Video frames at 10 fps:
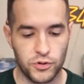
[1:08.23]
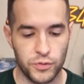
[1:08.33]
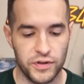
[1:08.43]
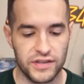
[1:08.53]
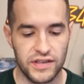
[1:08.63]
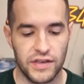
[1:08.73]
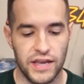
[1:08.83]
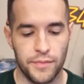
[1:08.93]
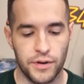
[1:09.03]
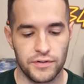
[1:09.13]
I was supposed to read this at
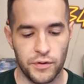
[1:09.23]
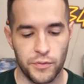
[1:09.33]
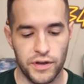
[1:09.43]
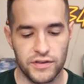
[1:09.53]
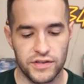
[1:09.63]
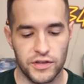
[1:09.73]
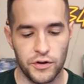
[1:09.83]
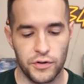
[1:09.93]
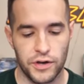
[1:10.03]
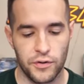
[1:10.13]
the end, but I was like, wait, this is
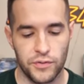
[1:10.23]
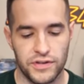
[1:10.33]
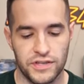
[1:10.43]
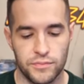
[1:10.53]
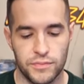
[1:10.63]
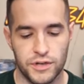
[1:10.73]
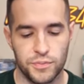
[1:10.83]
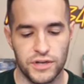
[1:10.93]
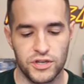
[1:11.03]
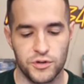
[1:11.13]
the only note.
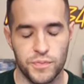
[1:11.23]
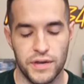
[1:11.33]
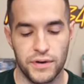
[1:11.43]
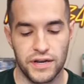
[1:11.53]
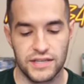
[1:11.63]
This must just mean